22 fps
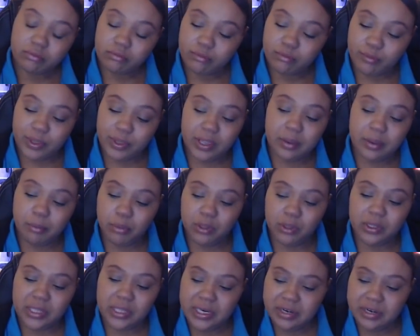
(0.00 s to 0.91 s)
being
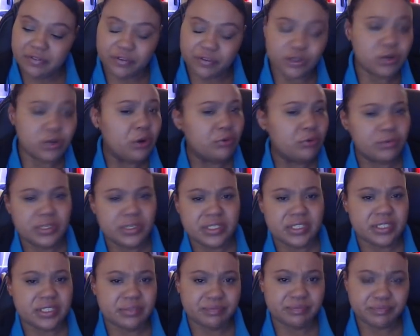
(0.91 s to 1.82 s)
bullied for no
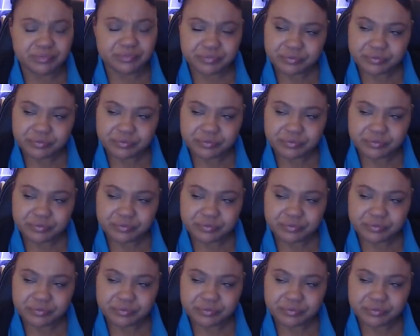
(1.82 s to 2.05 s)
reason,